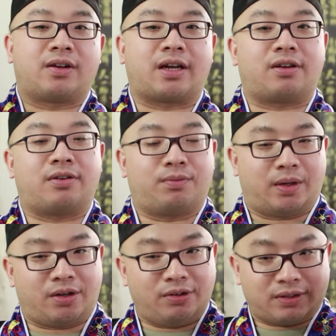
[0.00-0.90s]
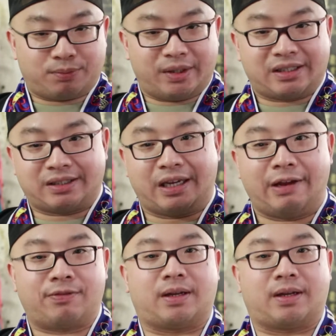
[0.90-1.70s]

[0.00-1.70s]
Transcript: Okay, when you receive